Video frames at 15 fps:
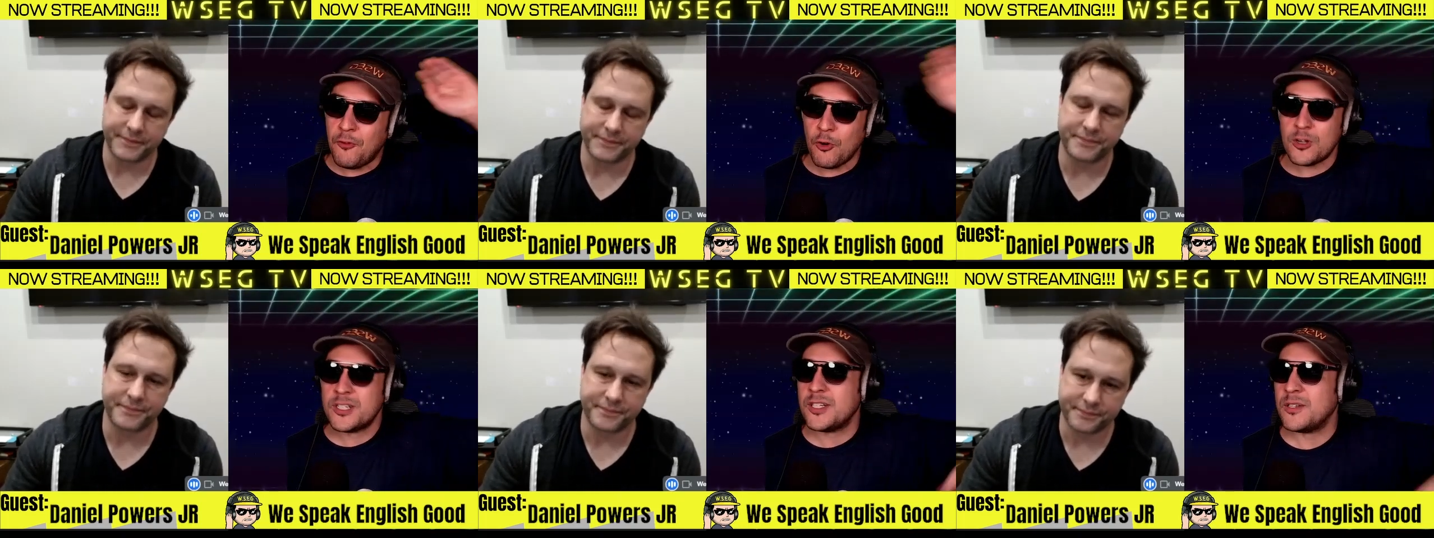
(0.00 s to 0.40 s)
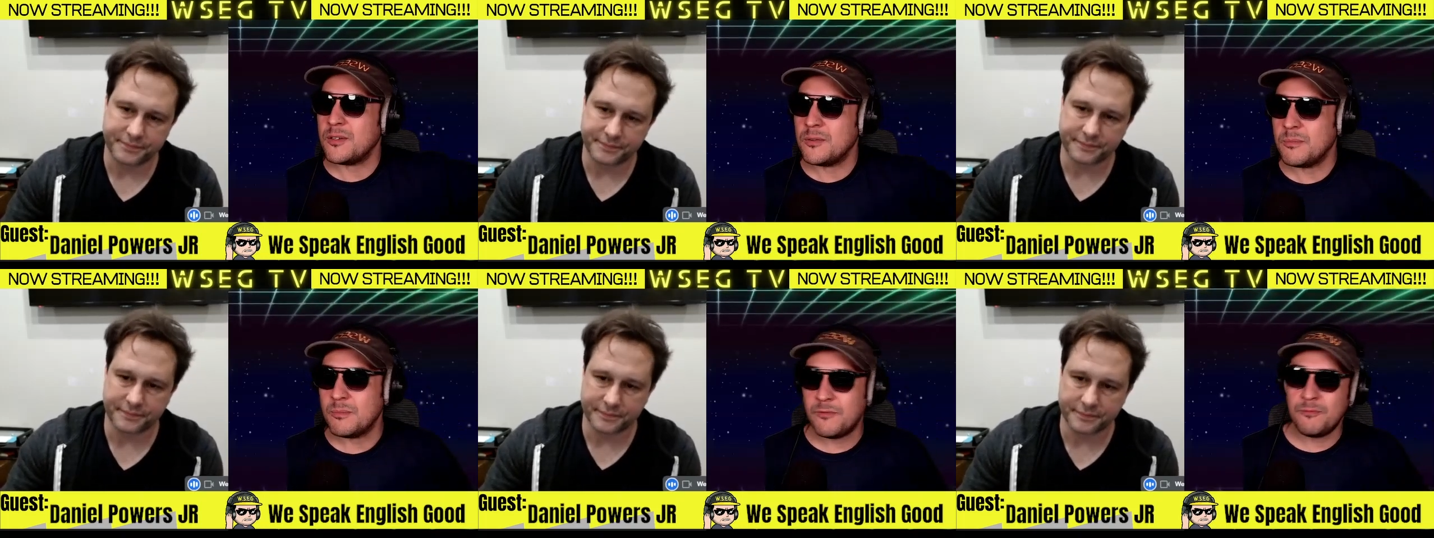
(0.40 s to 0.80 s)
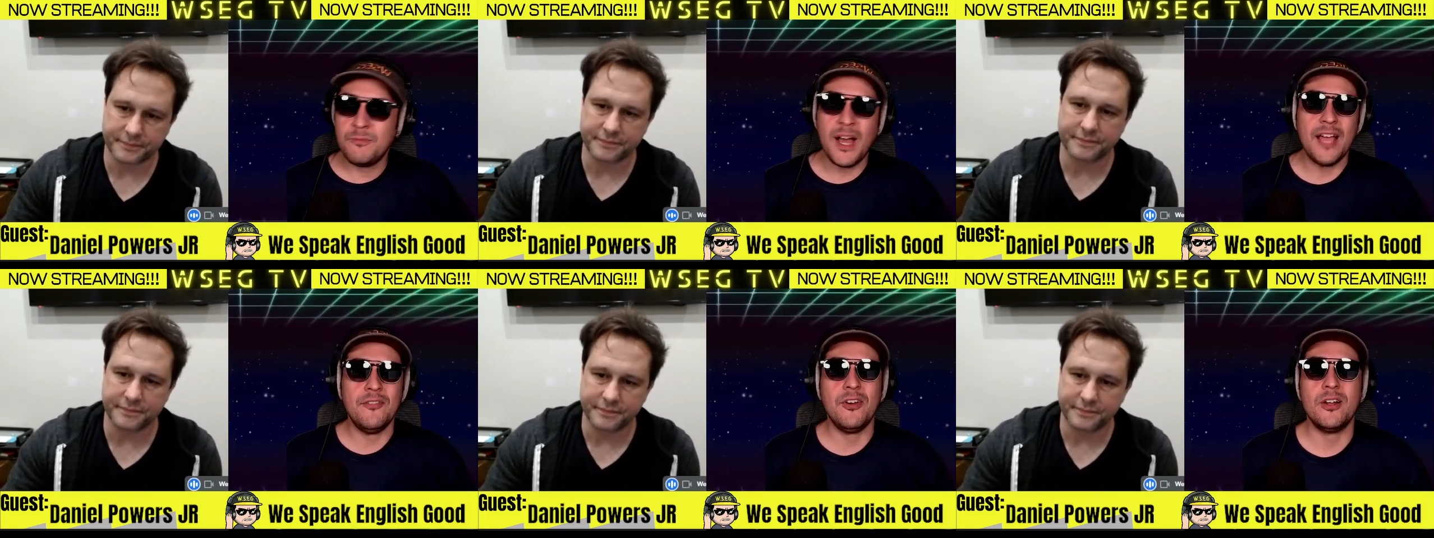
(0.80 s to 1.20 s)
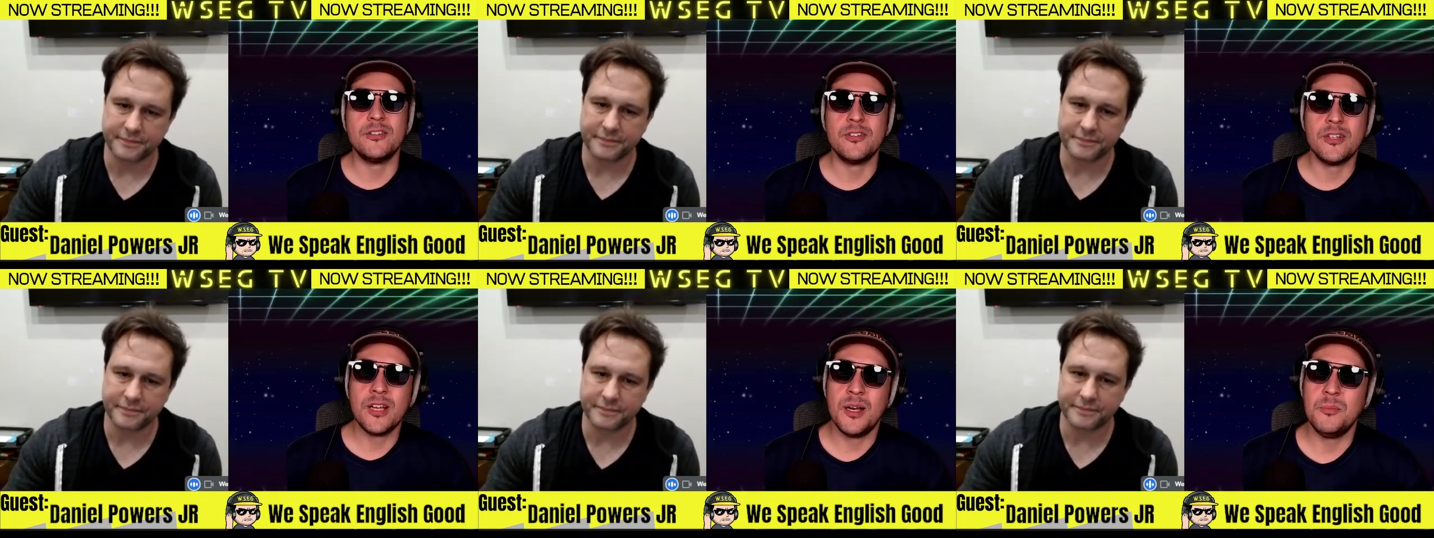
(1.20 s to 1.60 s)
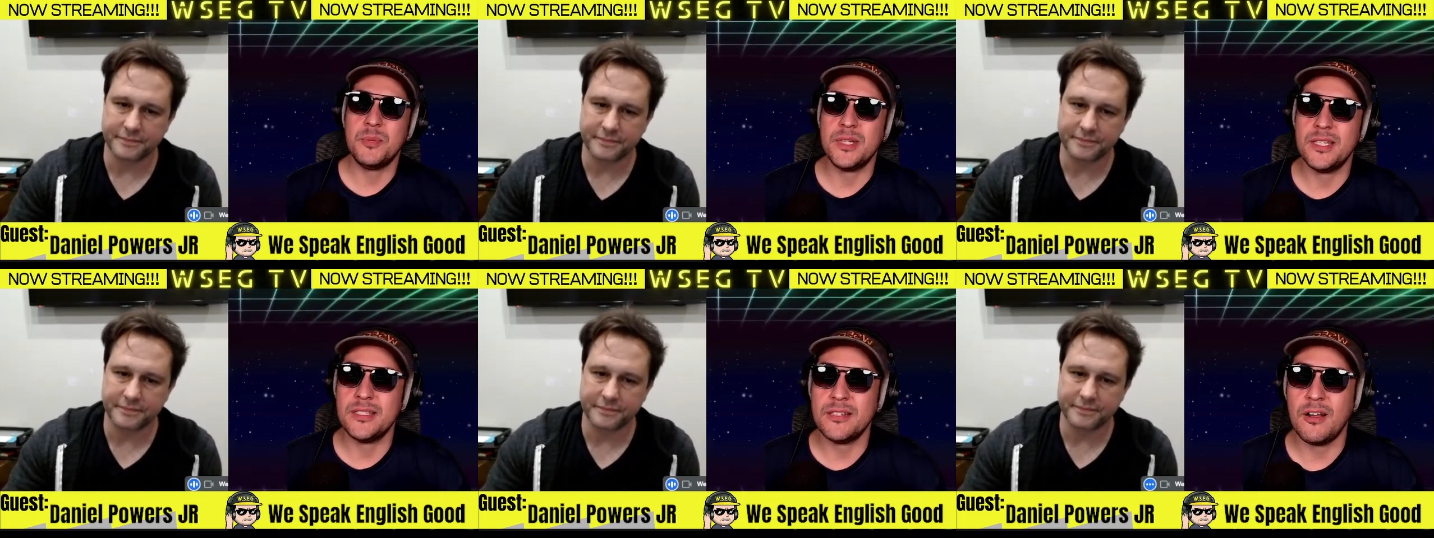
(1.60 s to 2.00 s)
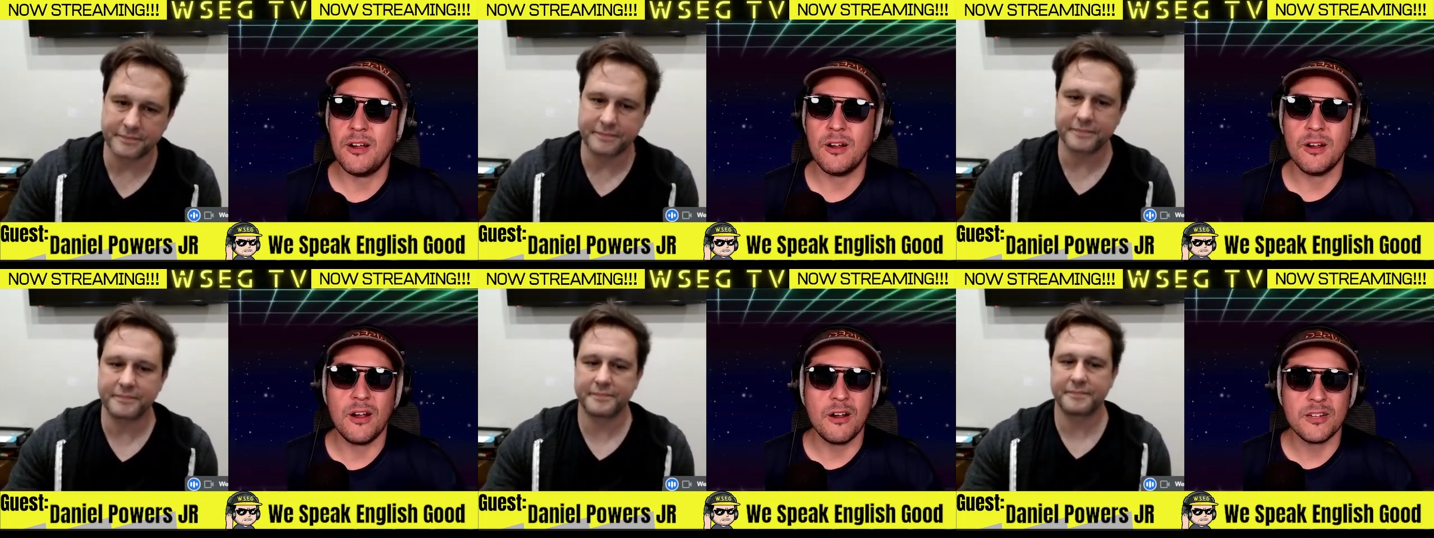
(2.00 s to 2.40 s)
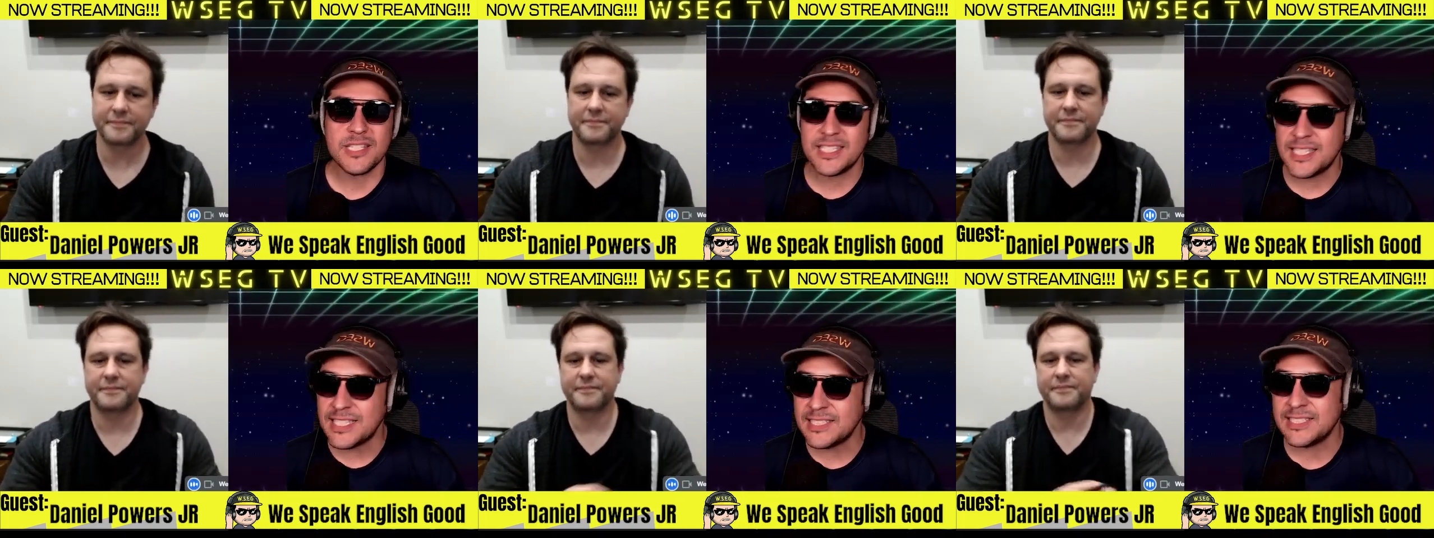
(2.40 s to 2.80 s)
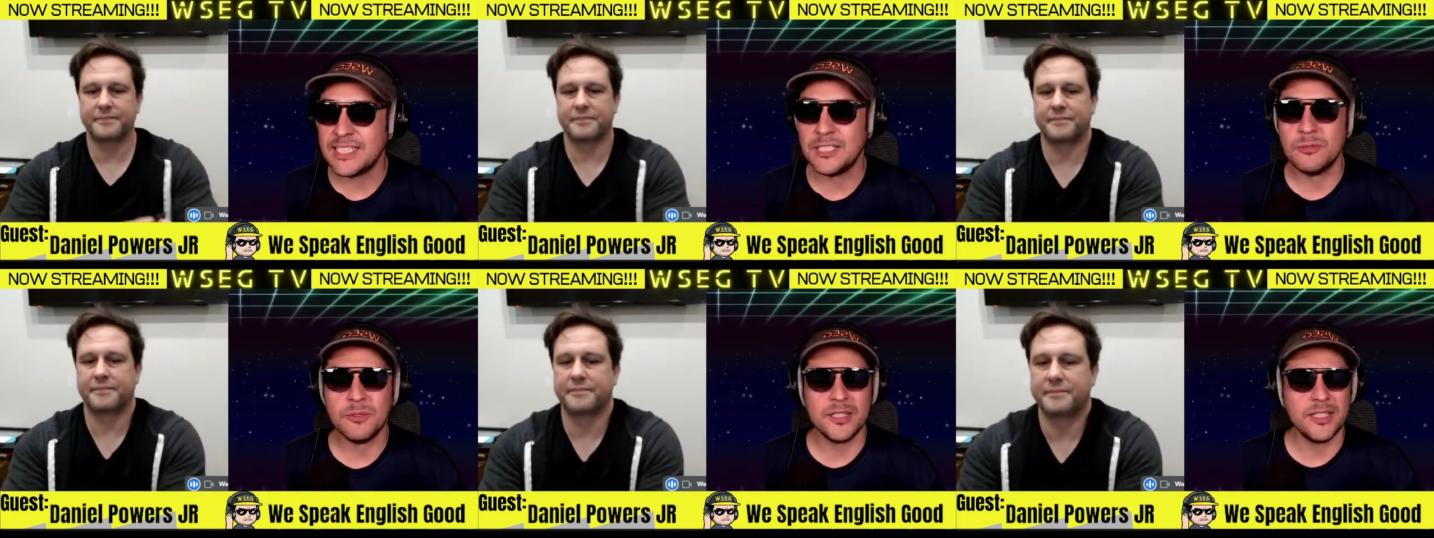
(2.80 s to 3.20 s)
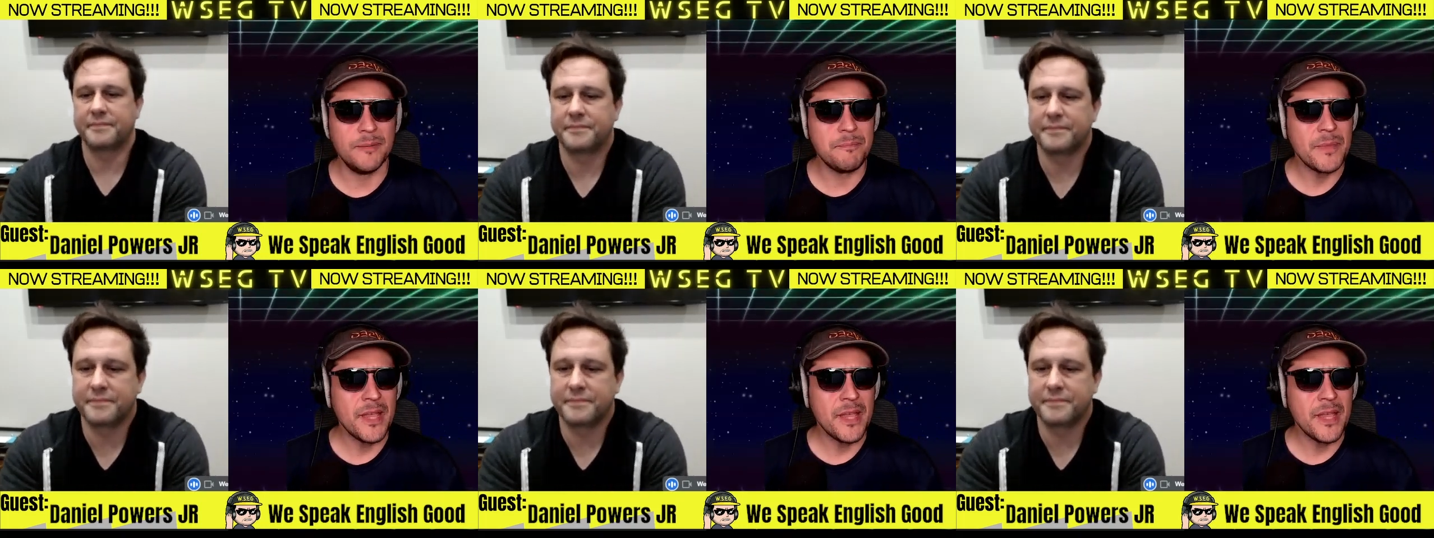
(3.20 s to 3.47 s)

Speaker 1: Fortune 500 companies are, are still dealing with it.